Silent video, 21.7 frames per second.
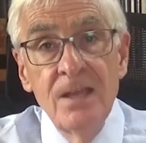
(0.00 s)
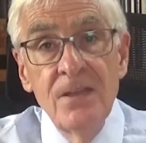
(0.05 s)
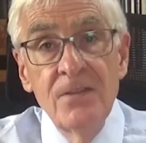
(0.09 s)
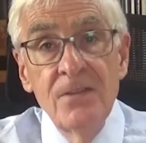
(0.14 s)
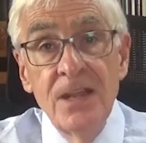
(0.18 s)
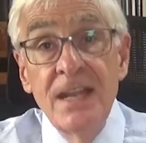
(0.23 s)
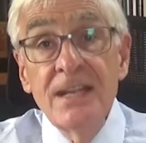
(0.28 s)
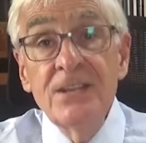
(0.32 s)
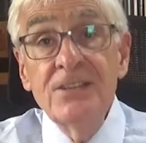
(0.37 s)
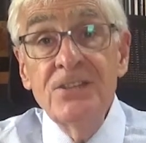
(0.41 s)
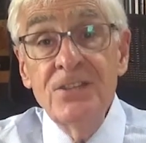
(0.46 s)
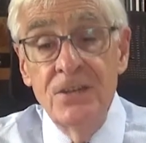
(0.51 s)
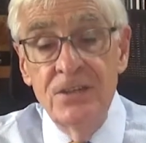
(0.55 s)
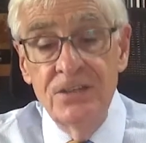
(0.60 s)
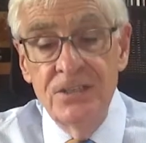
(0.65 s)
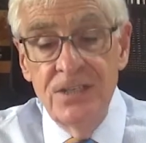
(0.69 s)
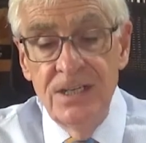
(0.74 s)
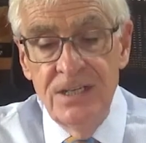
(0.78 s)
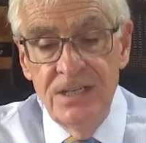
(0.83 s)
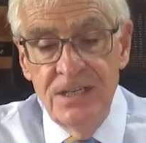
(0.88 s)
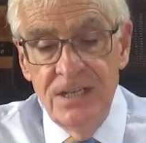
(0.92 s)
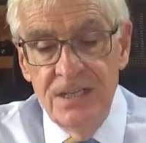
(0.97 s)
The next
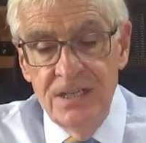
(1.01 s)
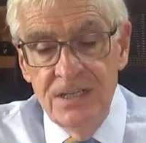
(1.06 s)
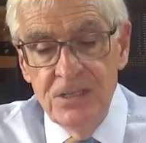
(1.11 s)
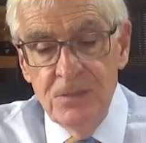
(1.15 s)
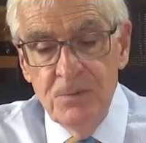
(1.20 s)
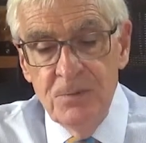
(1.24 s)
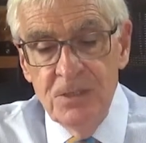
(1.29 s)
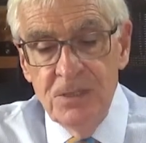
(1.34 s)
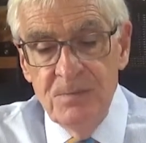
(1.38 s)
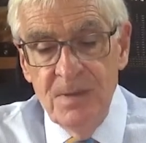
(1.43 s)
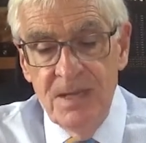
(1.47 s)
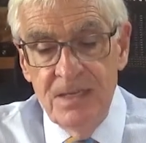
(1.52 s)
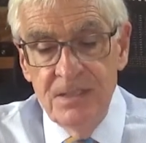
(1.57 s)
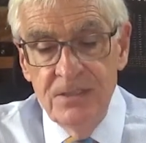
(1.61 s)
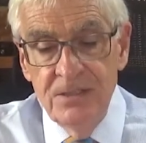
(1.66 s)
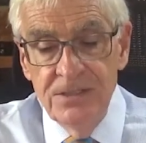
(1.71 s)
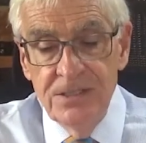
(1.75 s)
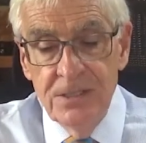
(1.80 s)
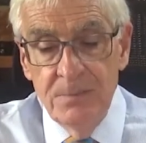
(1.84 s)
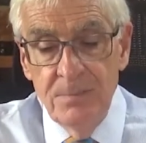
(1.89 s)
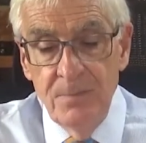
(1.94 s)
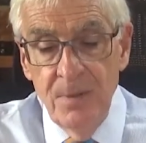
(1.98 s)
13 years were spent
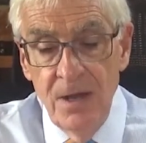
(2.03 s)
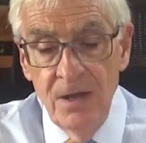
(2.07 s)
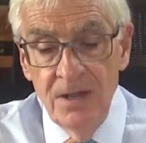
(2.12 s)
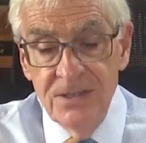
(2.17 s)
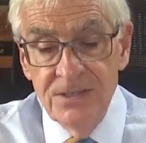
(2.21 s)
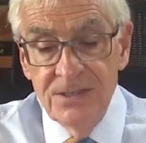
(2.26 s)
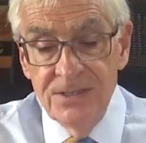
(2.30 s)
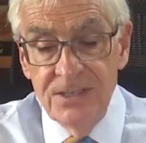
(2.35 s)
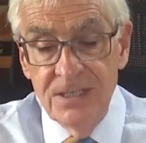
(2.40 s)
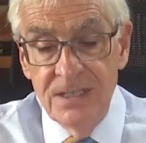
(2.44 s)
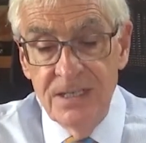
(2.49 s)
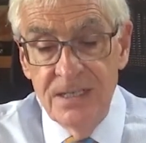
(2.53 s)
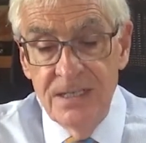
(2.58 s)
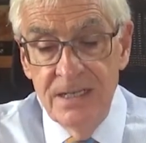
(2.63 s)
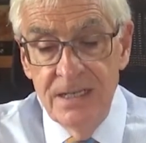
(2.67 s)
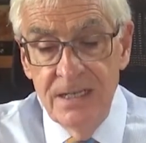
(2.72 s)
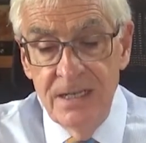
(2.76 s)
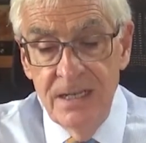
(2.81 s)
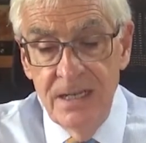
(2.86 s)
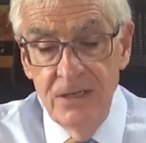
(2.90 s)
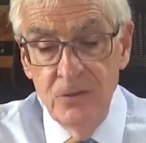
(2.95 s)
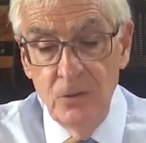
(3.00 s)
as a pastor
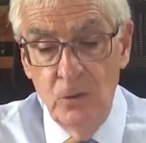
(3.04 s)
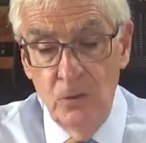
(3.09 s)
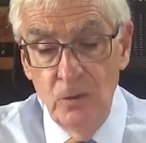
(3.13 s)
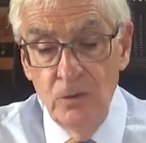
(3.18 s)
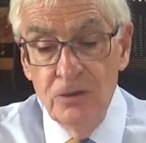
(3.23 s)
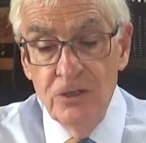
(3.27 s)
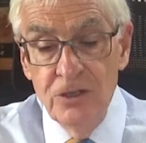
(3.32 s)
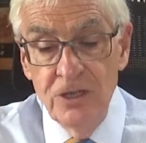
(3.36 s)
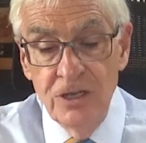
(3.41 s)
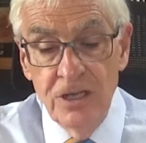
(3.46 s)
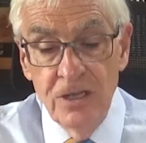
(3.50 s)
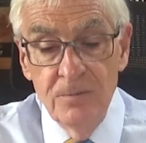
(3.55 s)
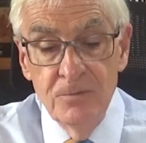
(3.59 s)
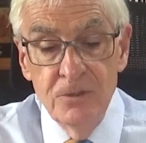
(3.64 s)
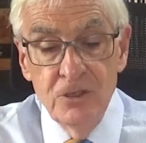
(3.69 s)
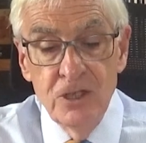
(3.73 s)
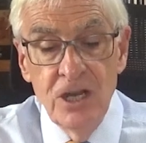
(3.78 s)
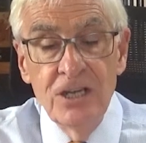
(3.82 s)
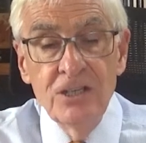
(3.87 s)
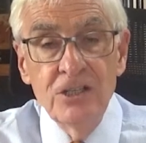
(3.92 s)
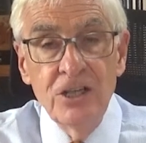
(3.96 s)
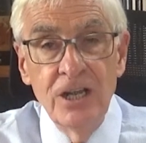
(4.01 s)
in Altrincham,
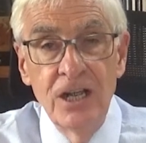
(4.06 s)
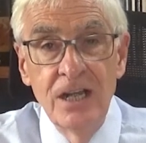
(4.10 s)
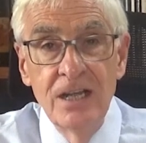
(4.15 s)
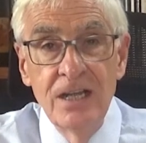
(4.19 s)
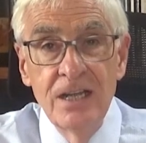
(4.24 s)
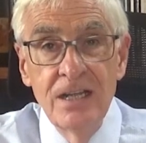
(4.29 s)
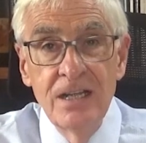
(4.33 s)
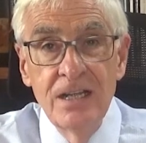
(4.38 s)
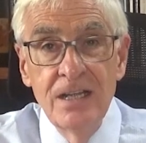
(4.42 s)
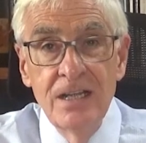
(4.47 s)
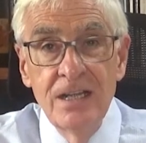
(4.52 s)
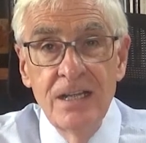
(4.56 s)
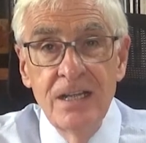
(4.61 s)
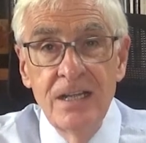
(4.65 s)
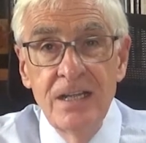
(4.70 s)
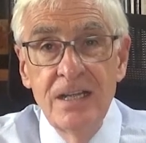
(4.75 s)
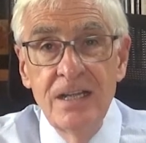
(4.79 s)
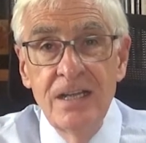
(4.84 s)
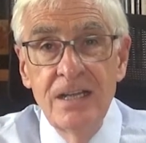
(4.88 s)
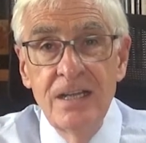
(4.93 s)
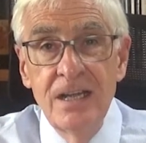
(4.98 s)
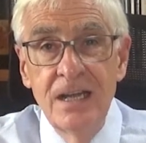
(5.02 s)
Cheshire,
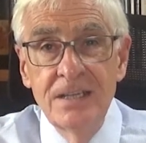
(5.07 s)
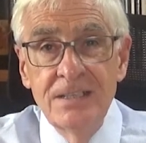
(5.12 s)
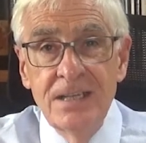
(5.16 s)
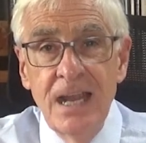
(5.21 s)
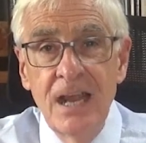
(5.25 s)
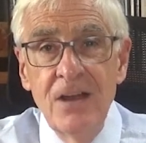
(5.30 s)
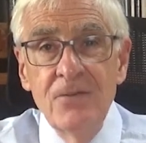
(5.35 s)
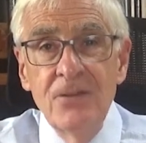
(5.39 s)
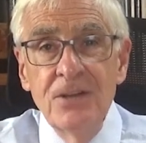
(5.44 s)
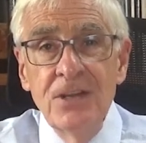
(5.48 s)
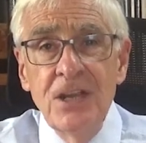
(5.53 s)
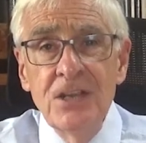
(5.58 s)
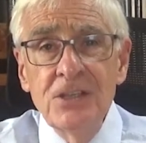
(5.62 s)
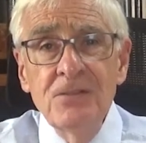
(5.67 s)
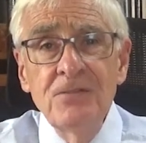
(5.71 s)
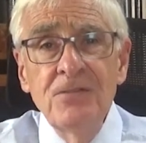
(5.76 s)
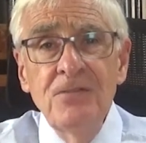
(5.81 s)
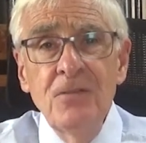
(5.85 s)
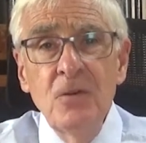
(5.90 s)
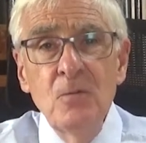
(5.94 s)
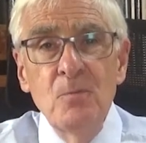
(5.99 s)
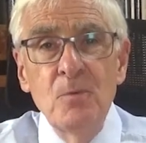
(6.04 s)
a town that has a
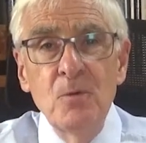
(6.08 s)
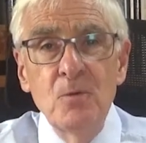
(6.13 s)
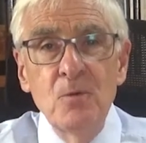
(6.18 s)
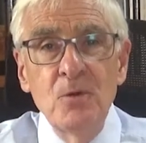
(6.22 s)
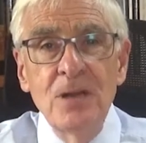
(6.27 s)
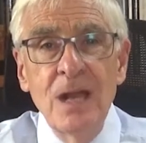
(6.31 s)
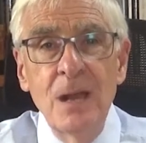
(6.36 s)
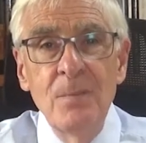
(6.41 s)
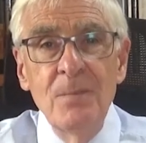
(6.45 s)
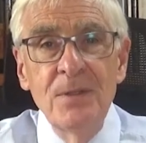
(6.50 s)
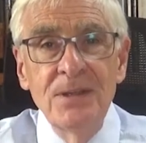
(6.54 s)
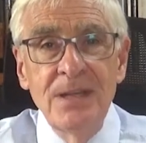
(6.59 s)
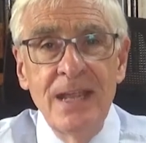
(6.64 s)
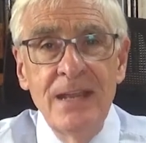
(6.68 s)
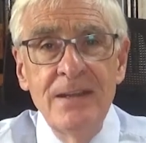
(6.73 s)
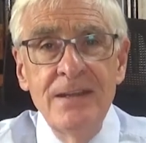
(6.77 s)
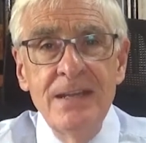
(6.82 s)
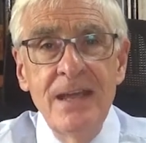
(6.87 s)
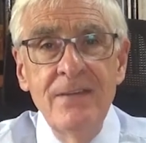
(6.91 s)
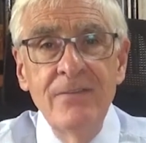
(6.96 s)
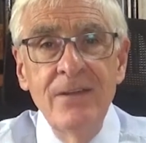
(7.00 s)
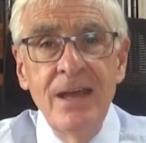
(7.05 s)
football club that
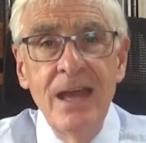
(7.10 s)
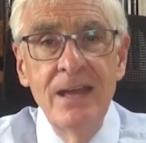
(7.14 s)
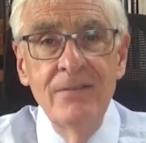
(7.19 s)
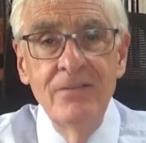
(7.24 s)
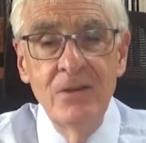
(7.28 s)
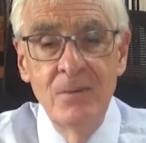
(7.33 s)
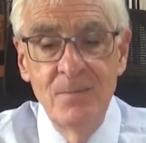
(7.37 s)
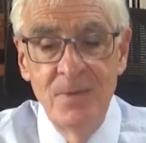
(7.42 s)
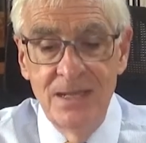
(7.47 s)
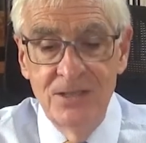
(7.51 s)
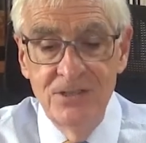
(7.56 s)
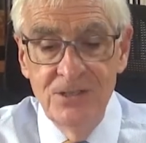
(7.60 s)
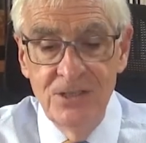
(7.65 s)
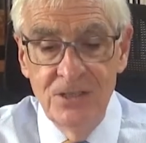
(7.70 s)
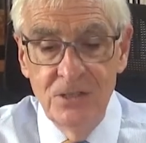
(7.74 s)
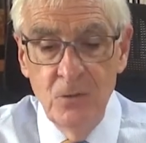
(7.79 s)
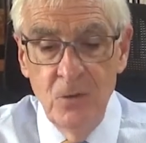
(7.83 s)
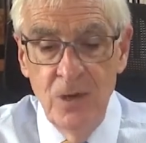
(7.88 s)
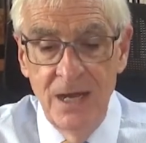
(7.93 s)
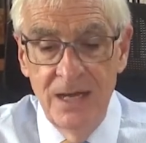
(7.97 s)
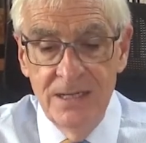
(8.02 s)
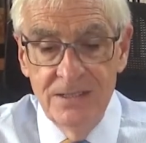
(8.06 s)
never ever makes it
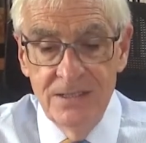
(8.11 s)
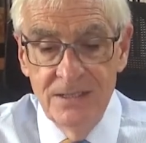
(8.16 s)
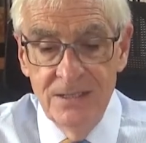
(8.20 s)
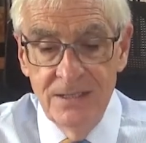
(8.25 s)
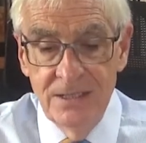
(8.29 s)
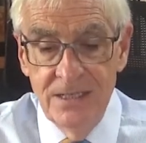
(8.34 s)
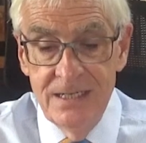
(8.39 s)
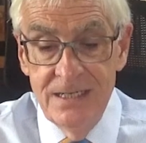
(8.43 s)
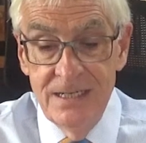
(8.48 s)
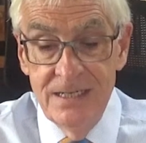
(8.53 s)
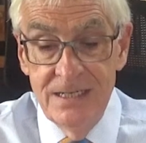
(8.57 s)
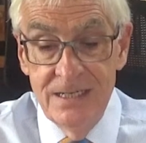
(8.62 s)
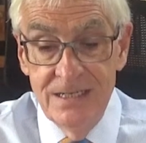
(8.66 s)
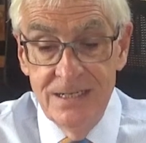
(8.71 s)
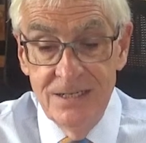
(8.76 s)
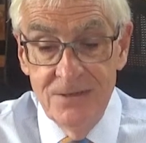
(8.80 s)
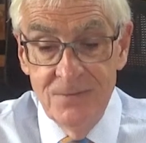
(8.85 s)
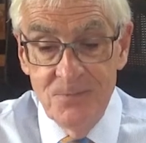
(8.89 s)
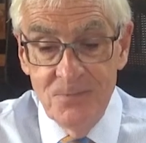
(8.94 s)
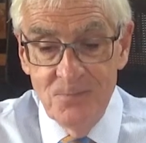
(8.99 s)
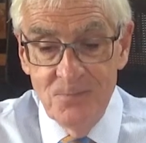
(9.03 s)
quite to the league.